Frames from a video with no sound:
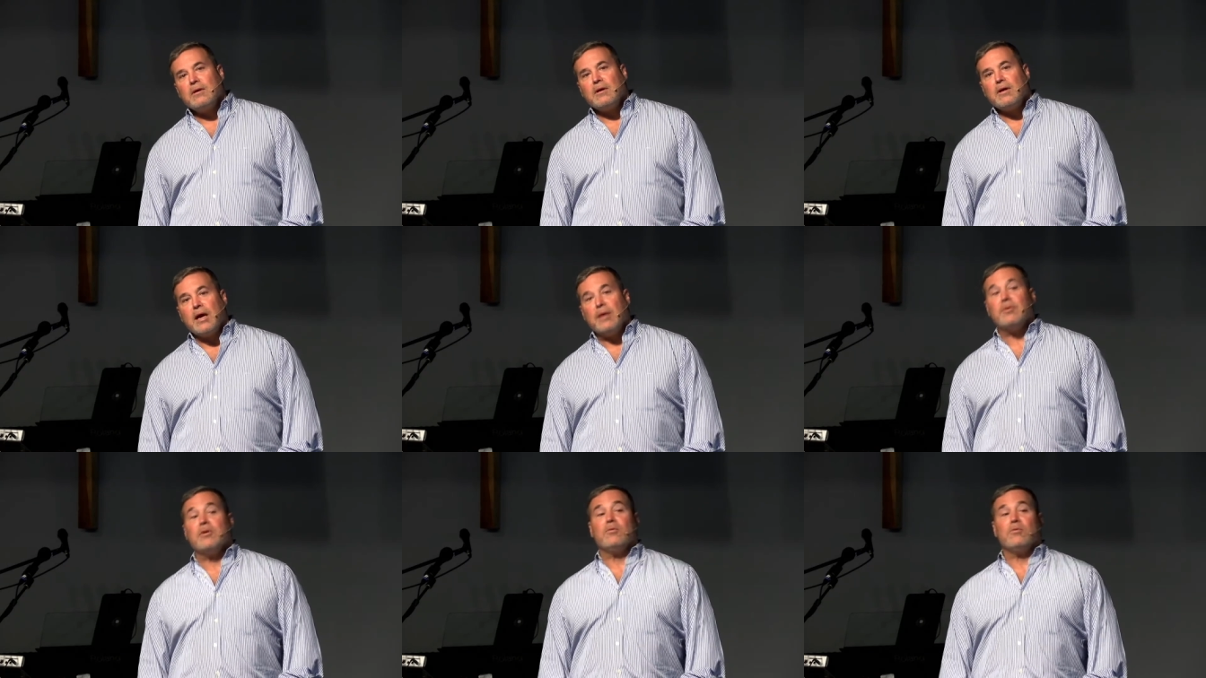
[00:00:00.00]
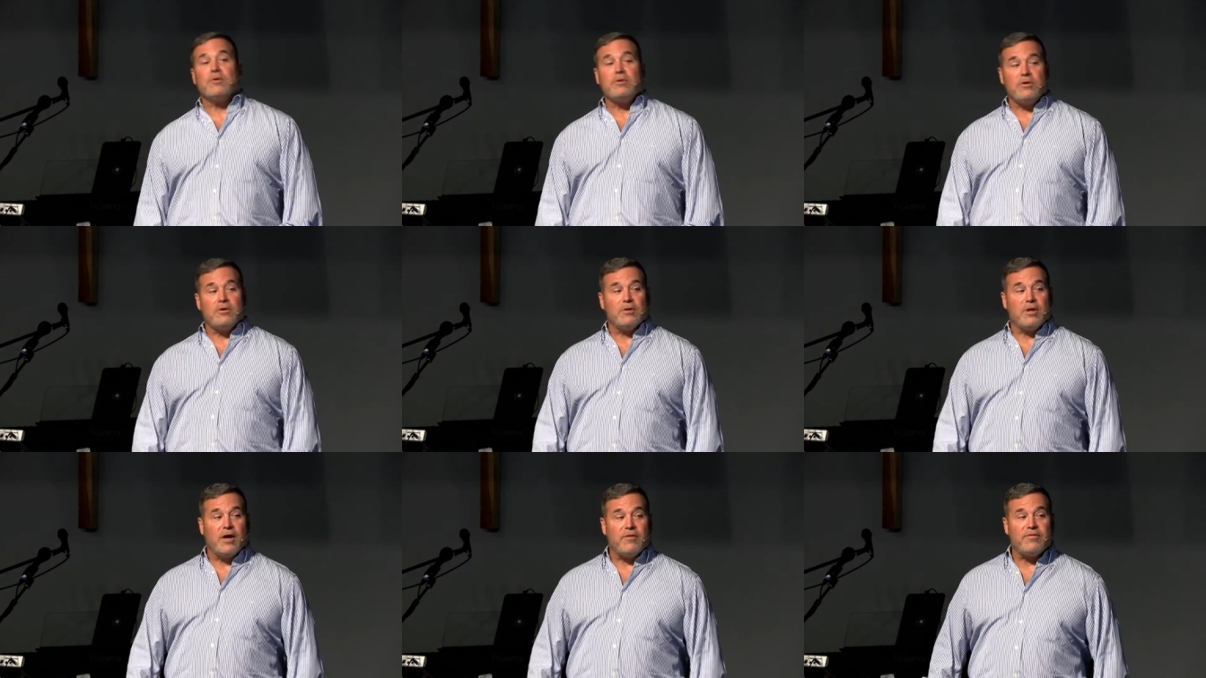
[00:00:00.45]
I mean, wouldn't
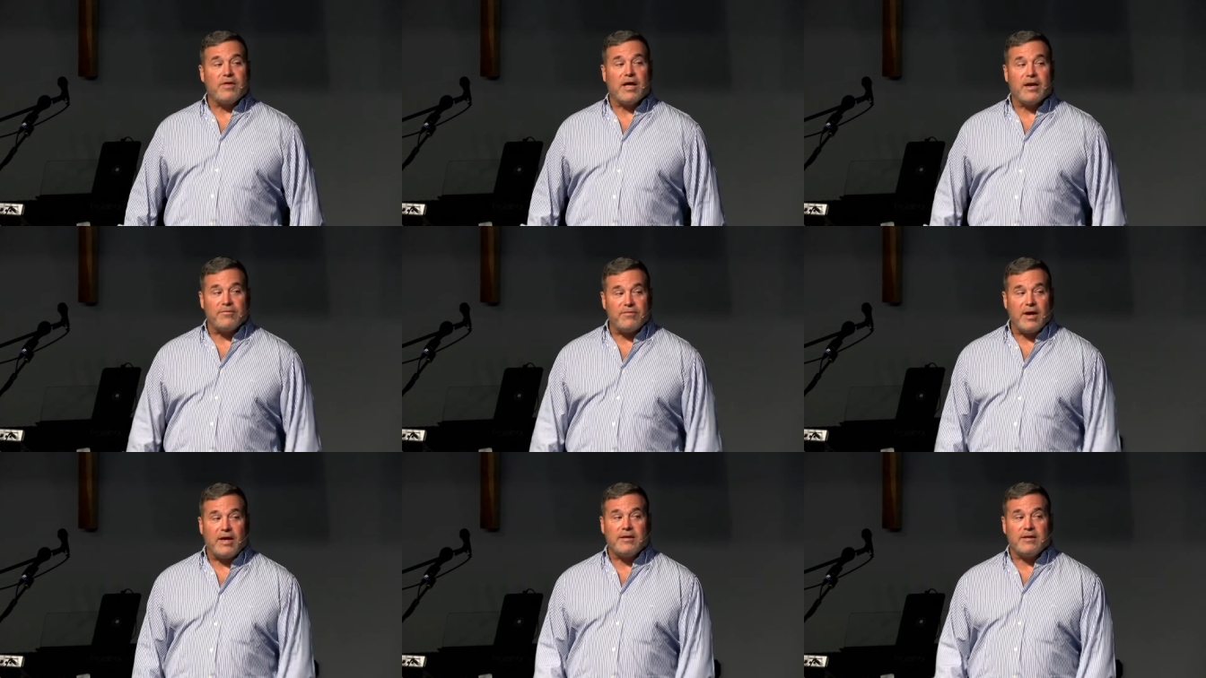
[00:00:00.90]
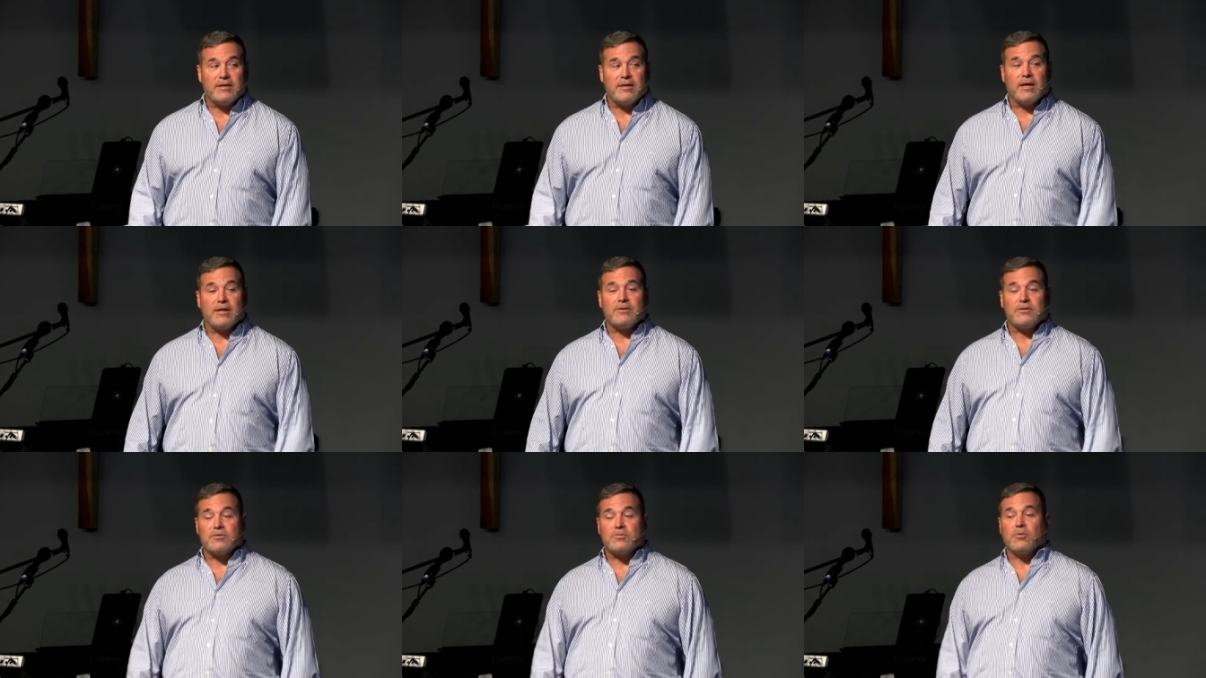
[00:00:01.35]
you love that if I did
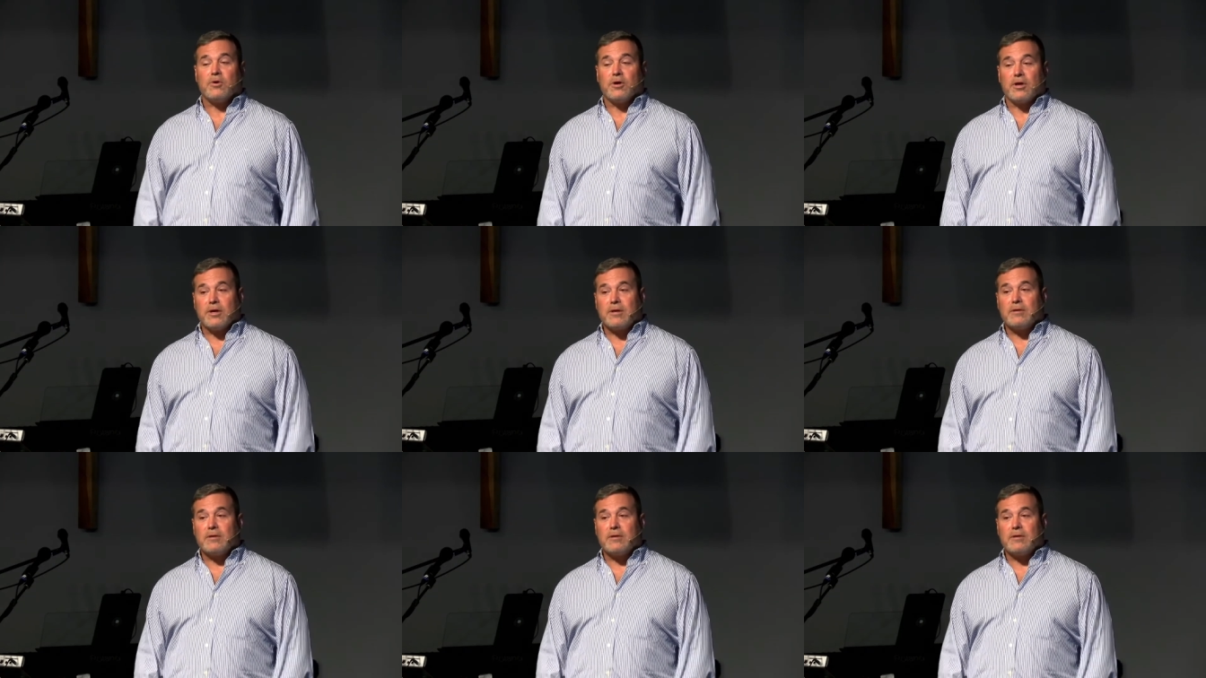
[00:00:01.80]
that this morning?